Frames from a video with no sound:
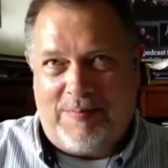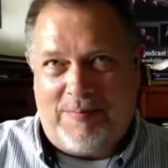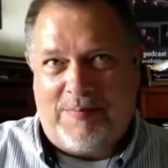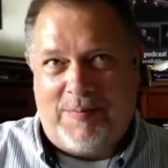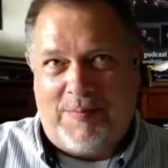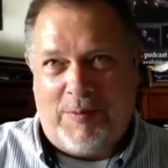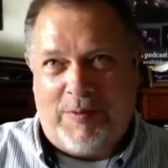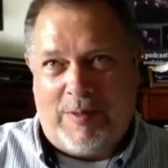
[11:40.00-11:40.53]

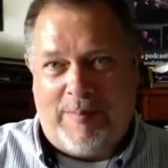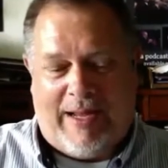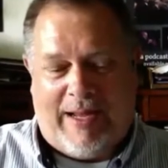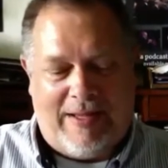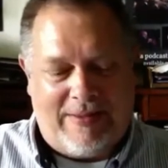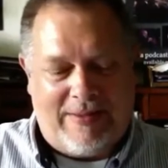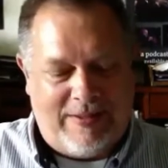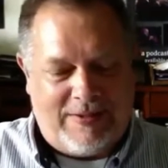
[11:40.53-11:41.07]
doing the
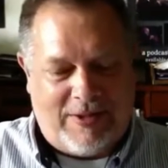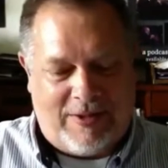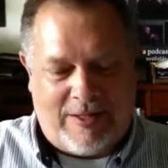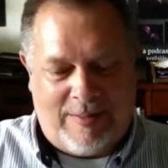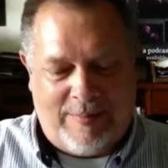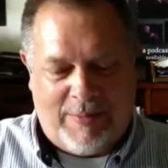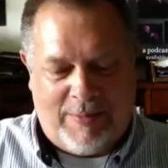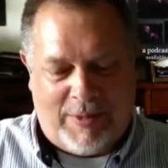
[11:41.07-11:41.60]
math and talking
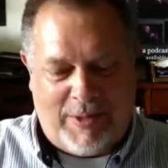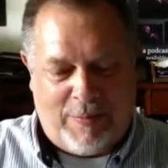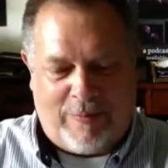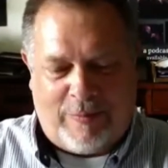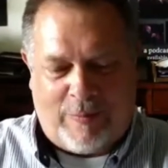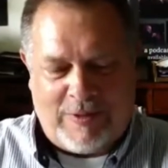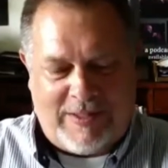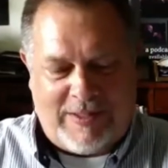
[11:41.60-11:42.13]
about when you were
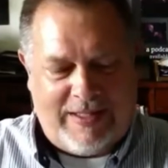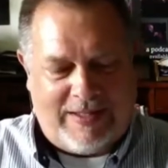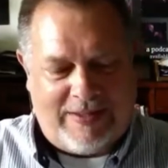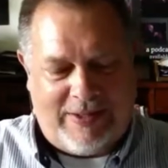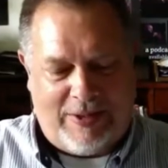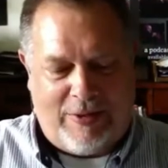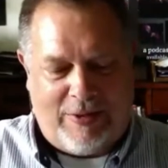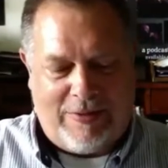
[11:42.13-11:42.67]
14, I
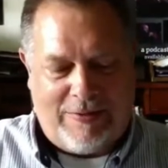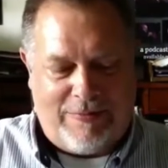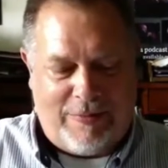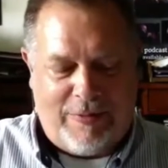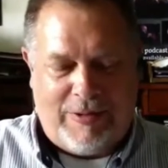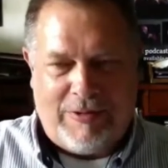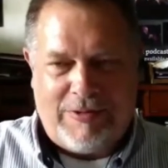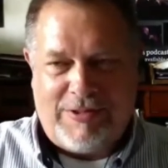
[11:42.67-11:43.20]
think you're a few
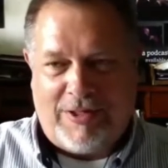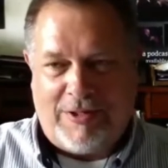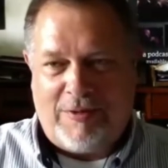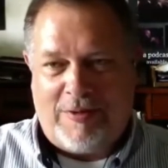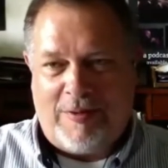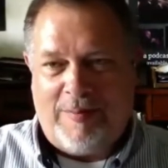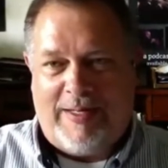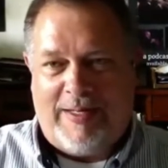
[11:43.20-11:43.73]
years younger
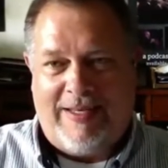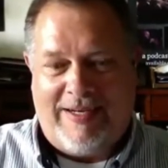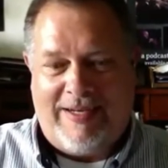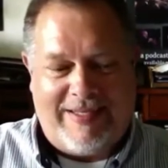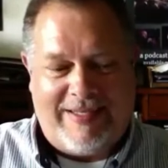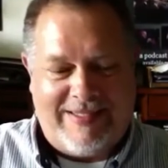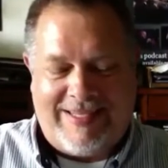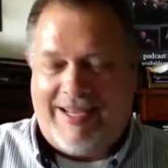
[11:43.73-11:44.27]
than me, and I
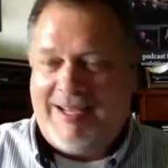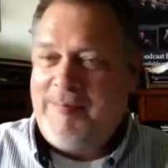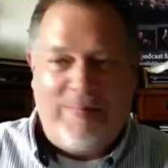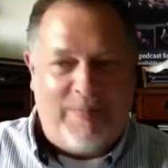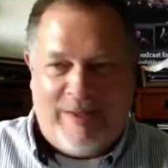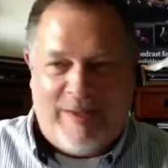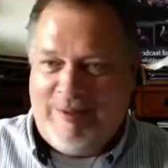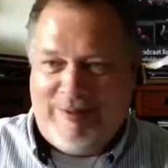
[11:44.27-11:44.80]
can say
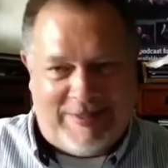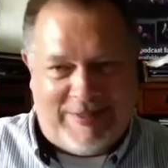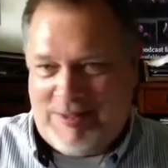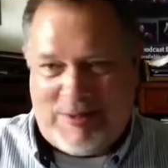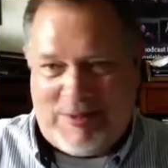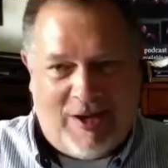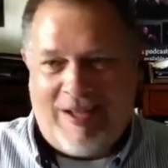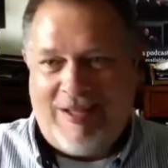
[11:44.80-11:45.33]
this
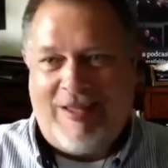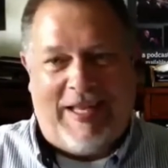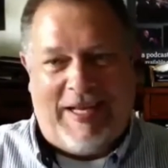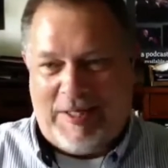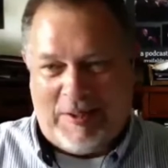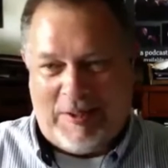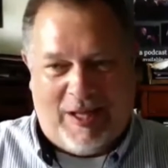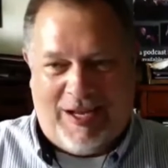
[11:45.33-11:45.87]
is not late
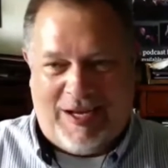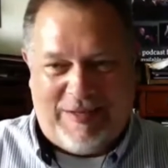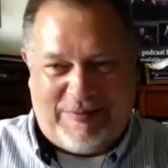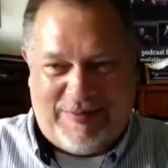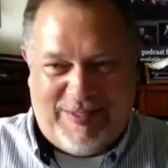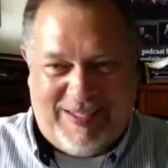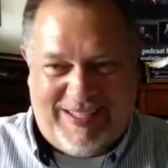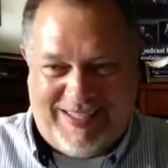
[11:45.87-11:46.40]
in life.
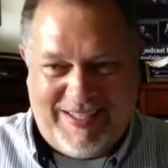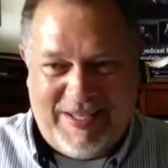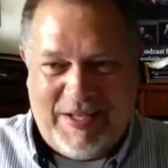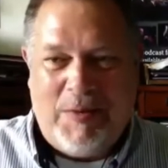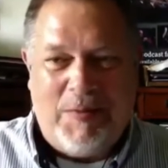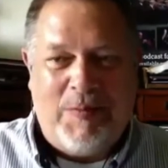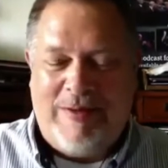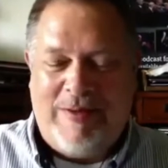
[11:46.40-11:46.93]

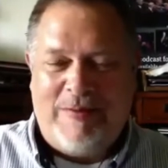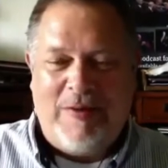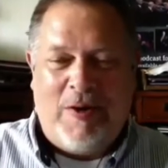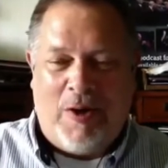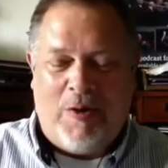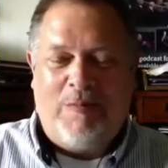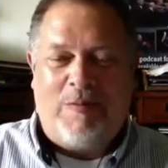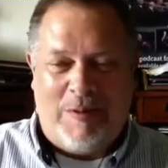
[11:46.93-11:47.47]

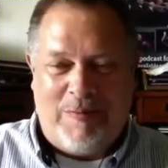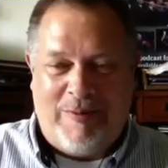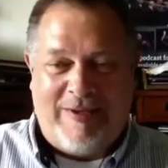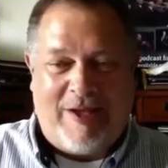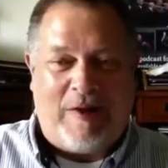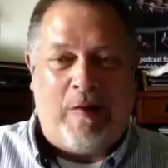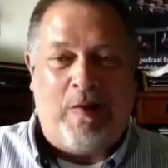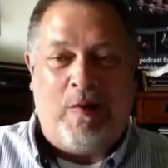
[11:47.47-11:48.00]
Hopefully we've
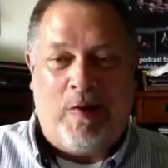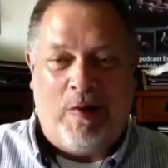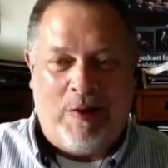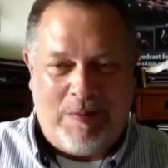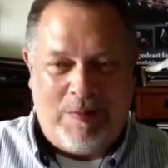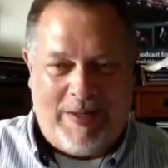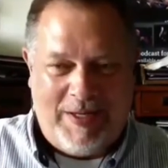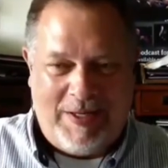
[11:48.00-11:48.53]
got a
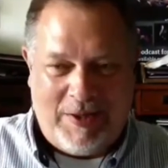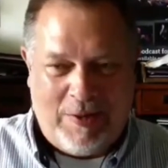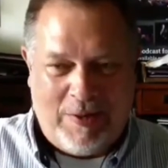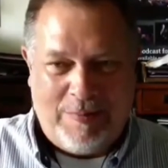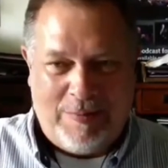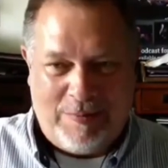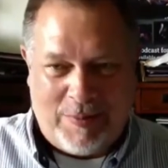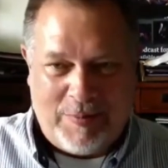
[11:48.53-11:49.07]
long way to go
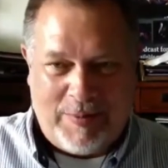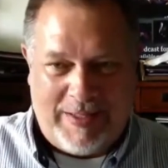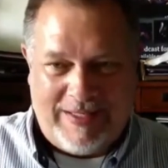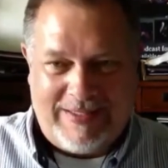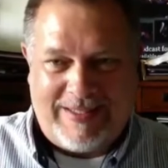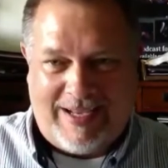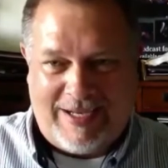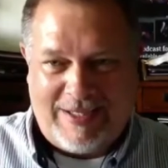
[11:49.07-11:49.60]
before we get
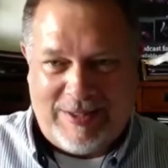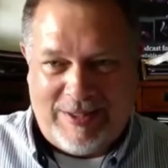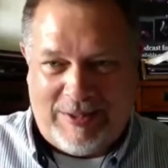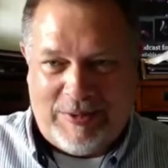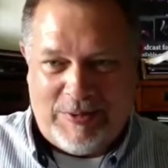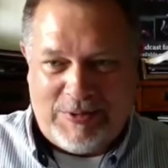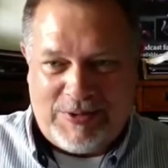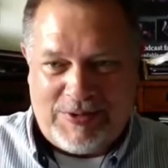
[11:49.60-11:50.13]
to actually
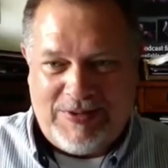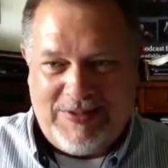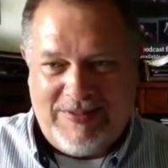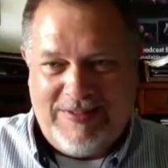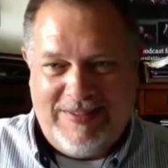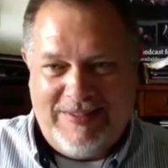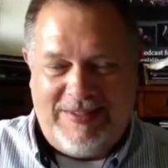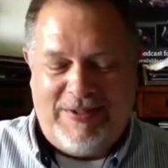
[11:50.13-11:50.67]
use
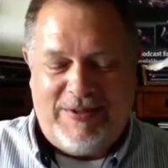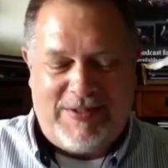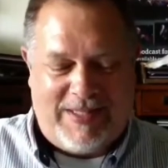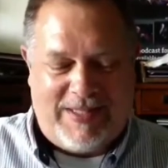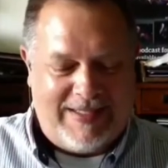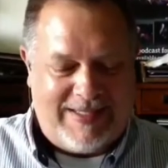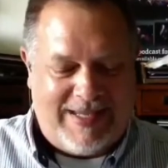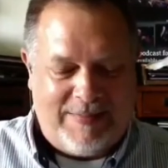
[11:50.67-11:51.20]

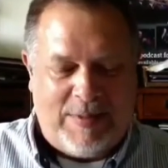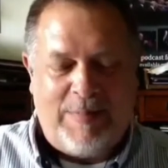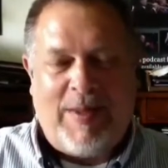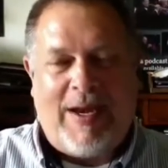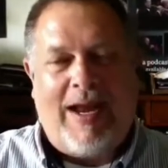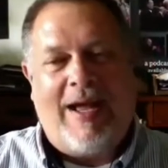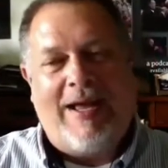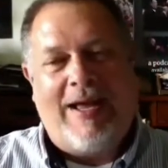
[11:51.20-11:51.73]
that statement.
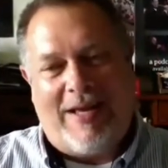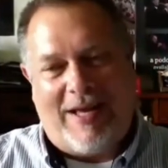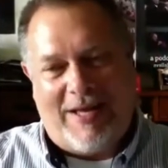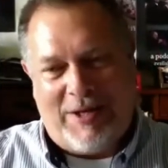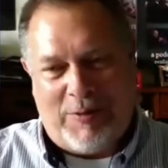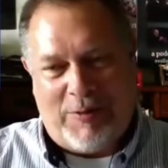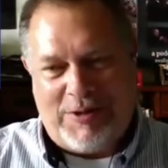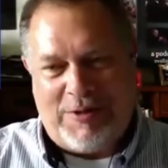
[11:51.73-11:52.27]
But I
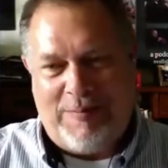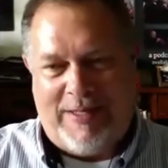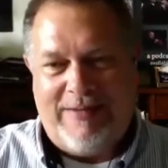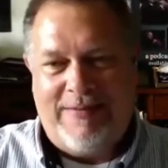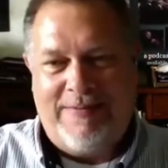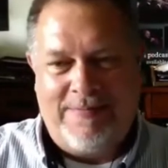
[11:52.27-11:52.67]
know what you mean.